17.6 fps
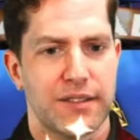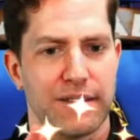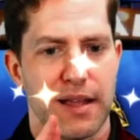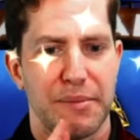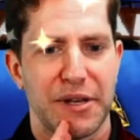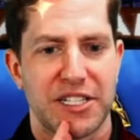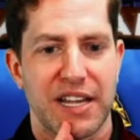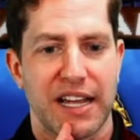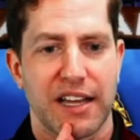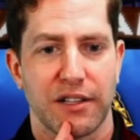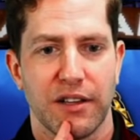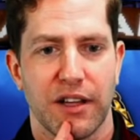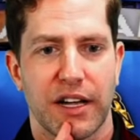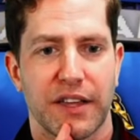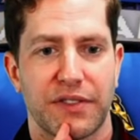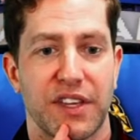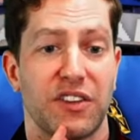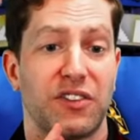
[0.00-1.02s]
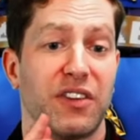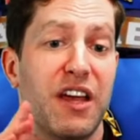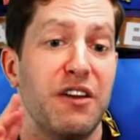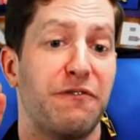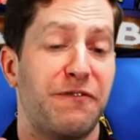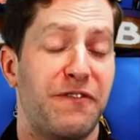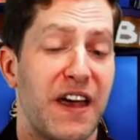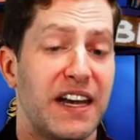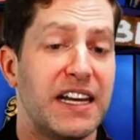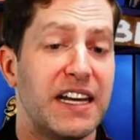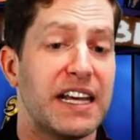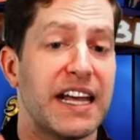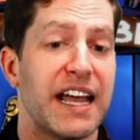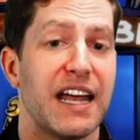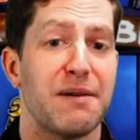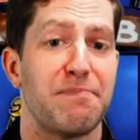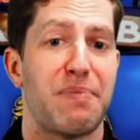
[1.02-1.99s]
Let me take a look at this.
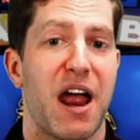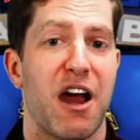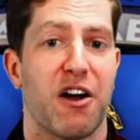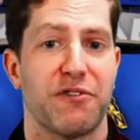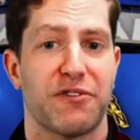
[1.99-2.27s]
Infinity hit a pair of